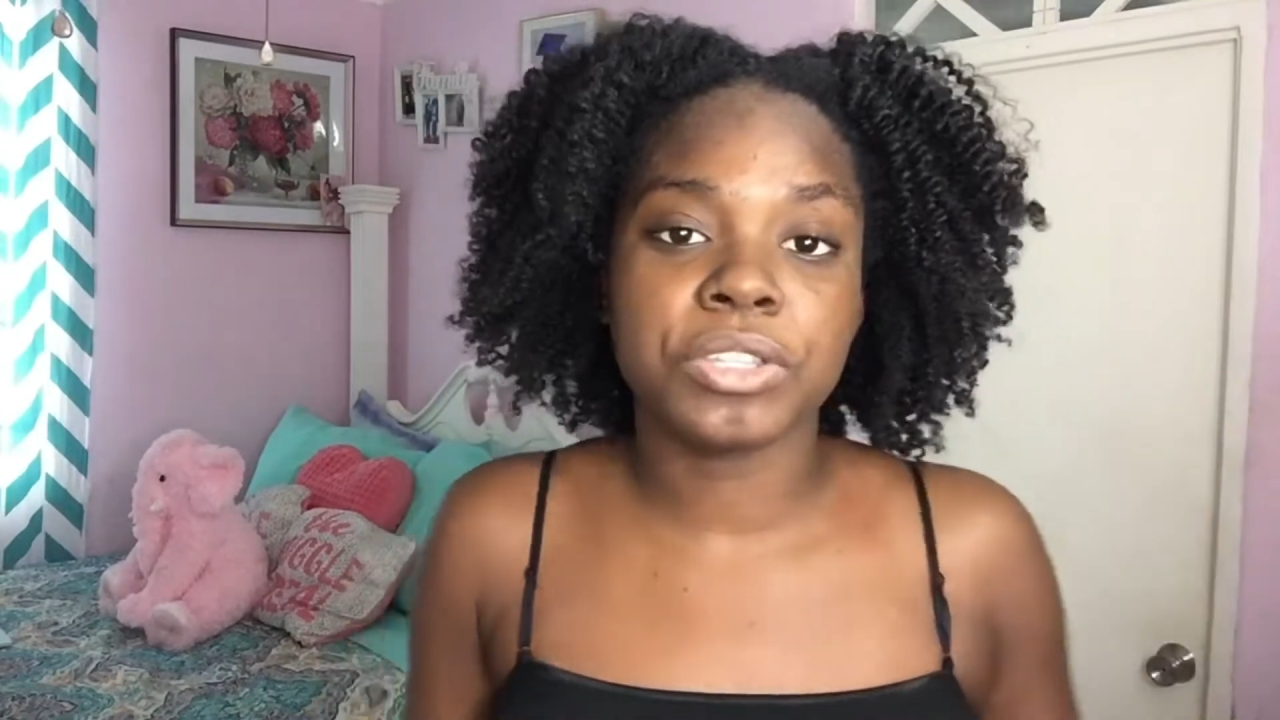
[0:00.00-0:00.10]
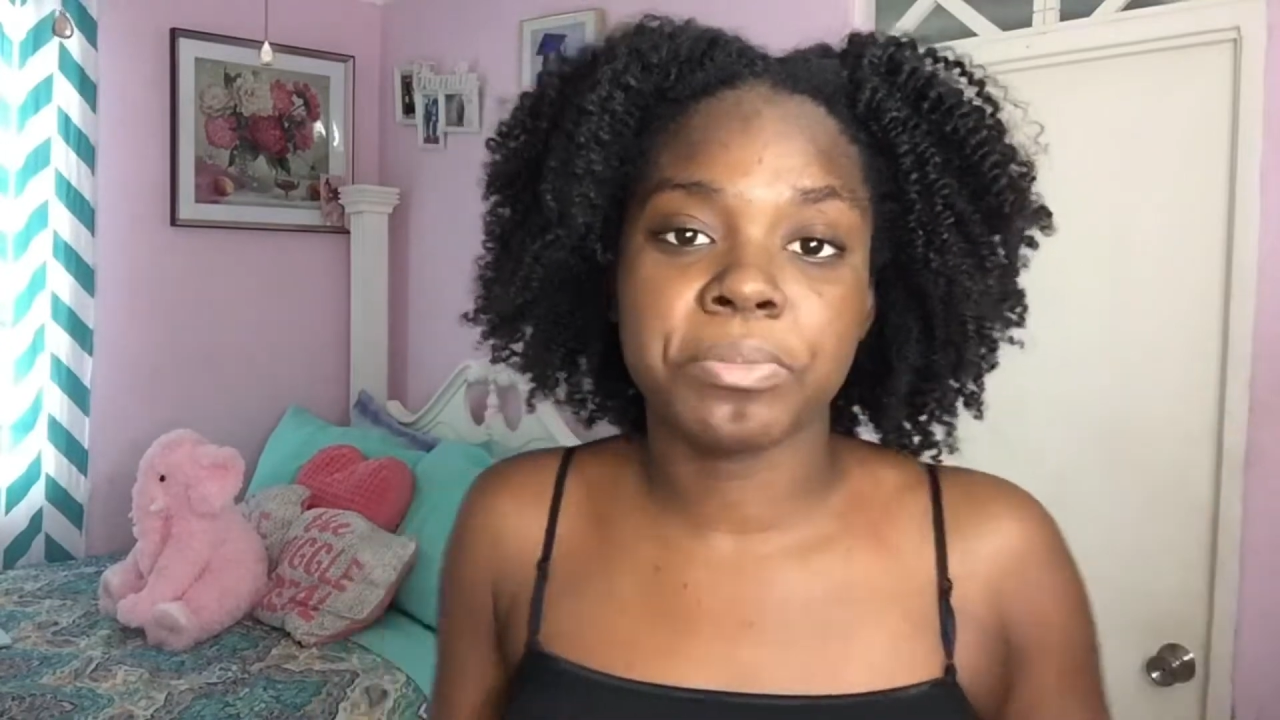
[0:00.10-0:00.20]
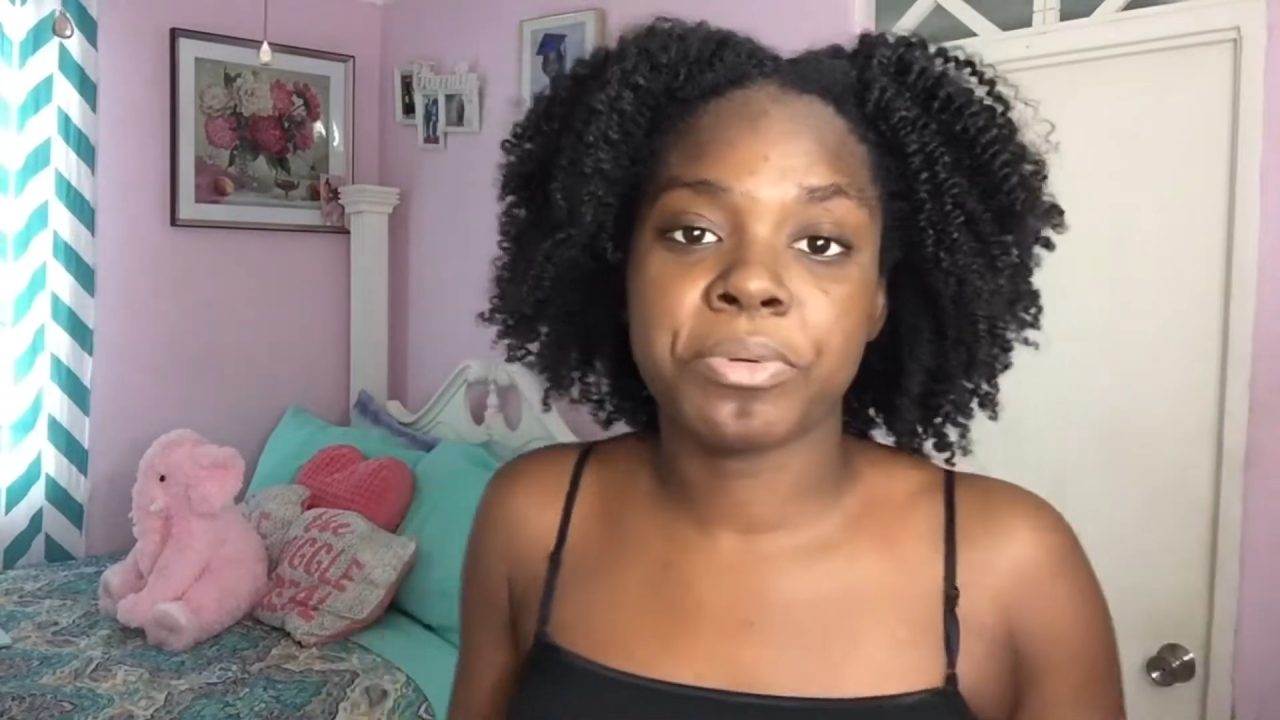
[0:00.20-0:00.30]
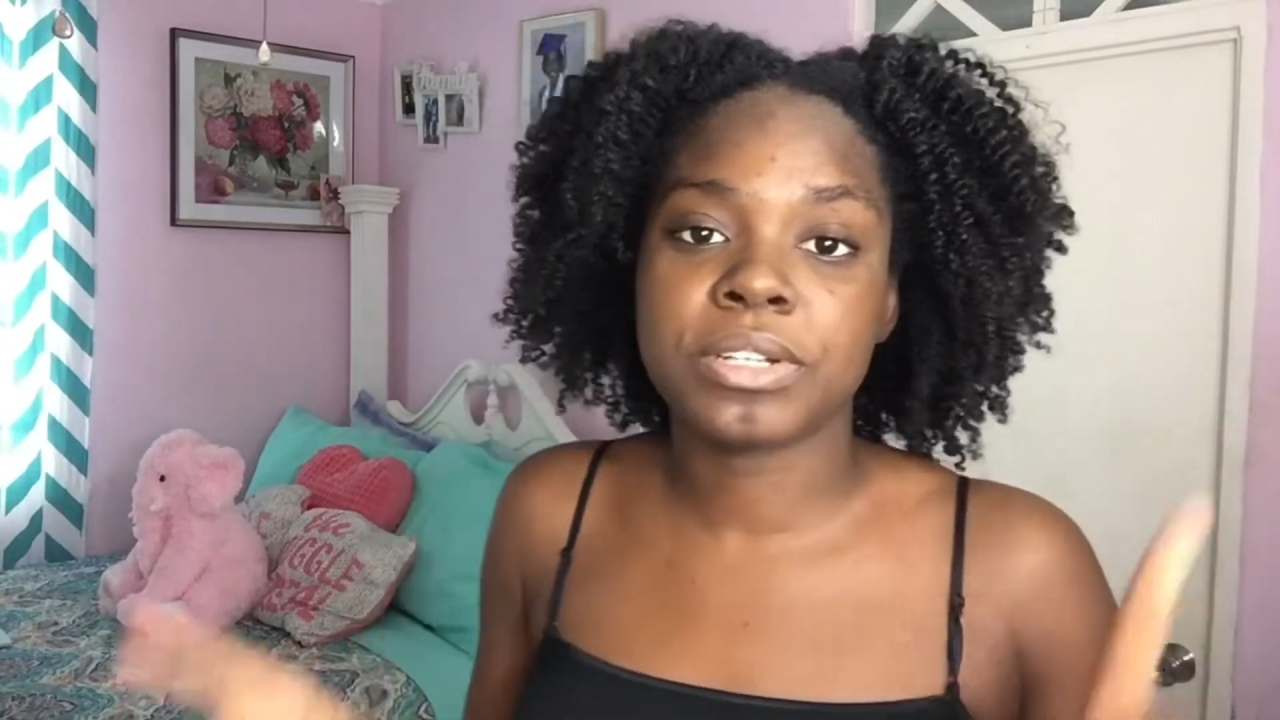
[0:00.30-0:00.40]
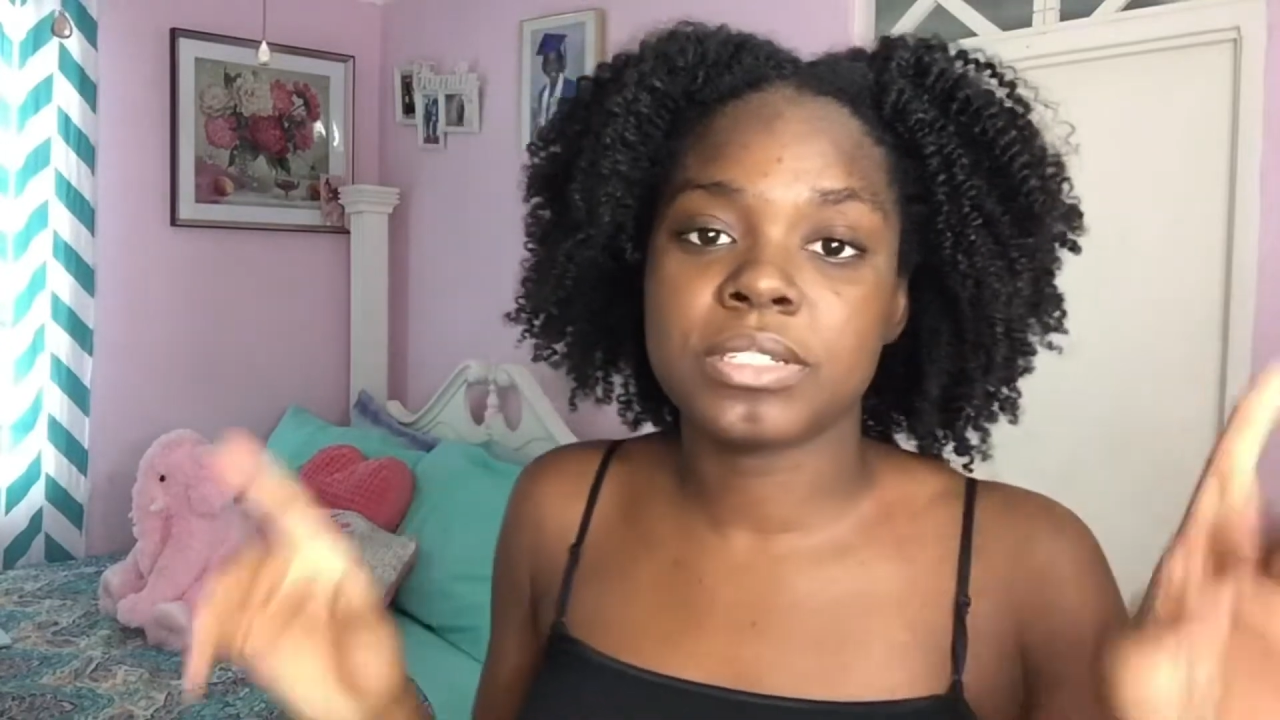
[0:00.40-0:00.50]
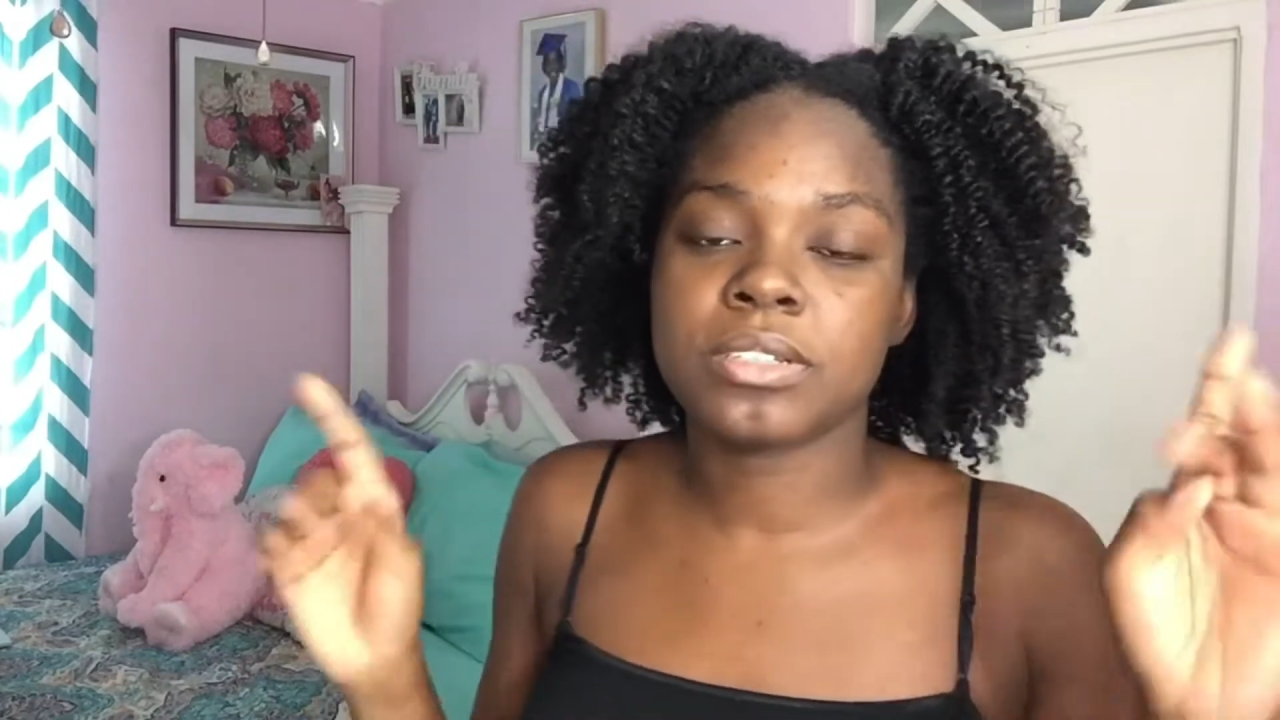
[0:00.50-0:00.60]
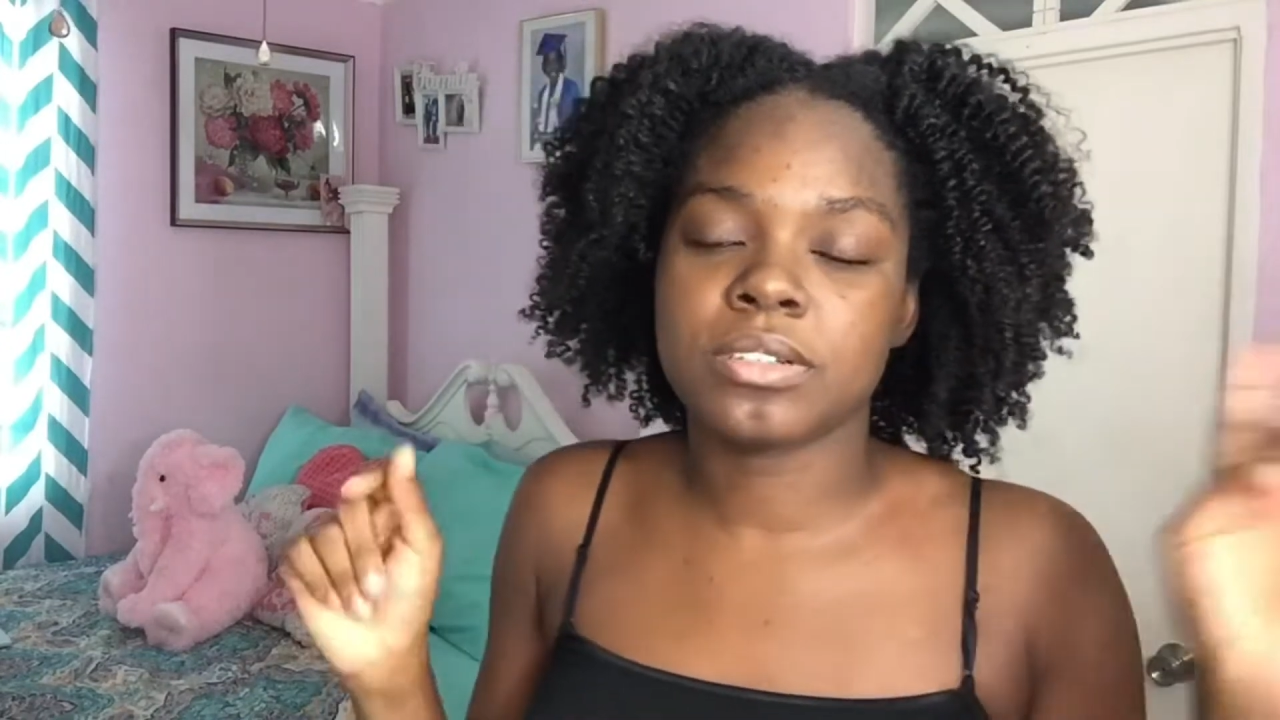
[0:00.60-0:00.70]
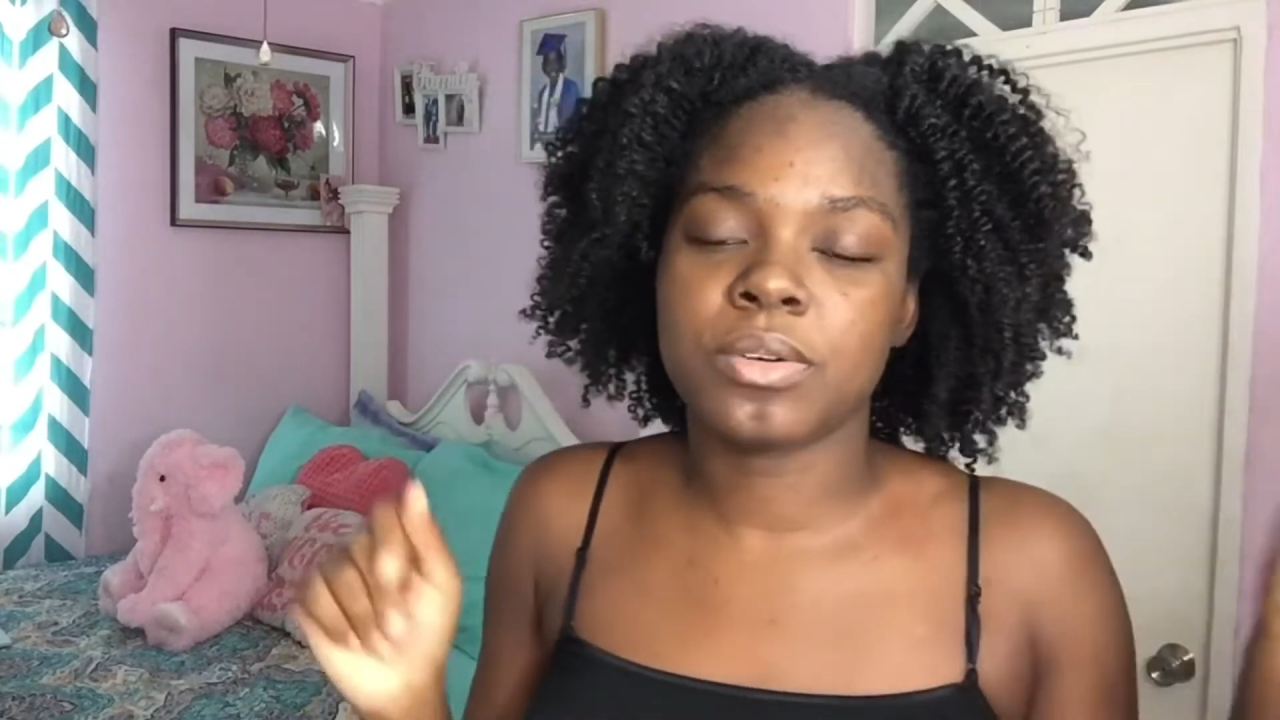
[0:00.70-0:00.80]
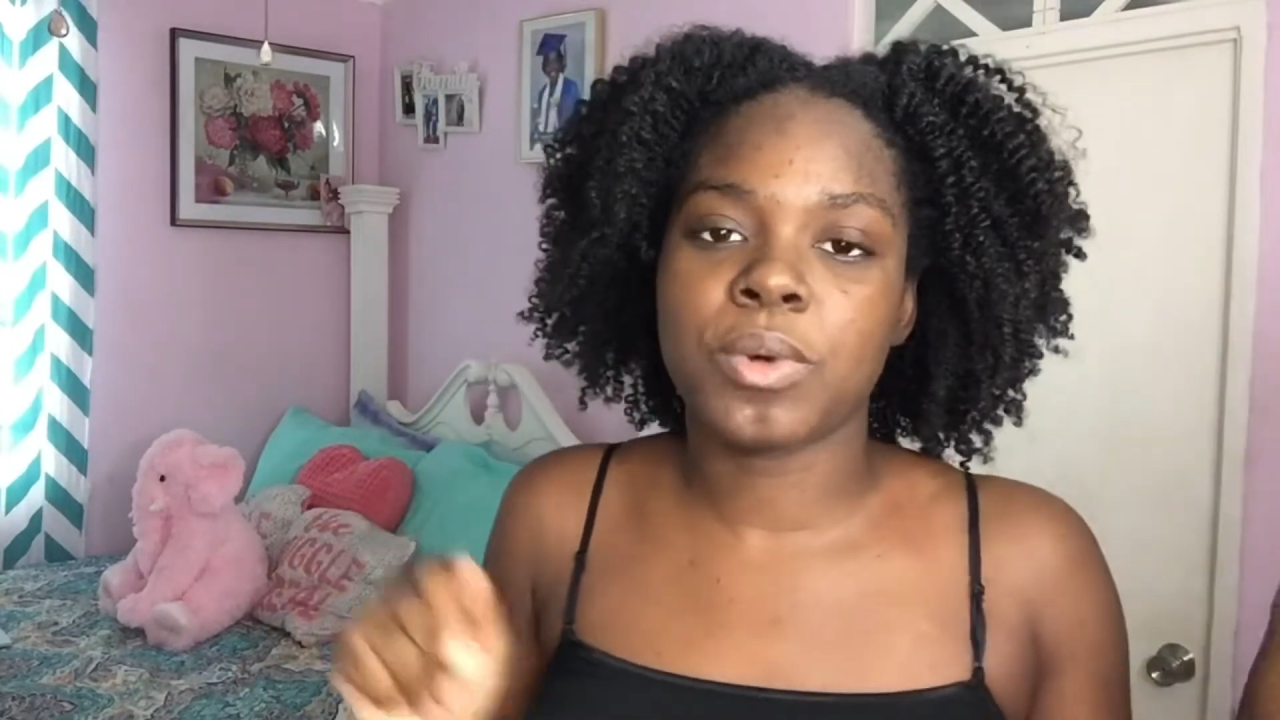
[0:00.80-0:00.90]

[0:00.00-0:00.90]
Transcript: the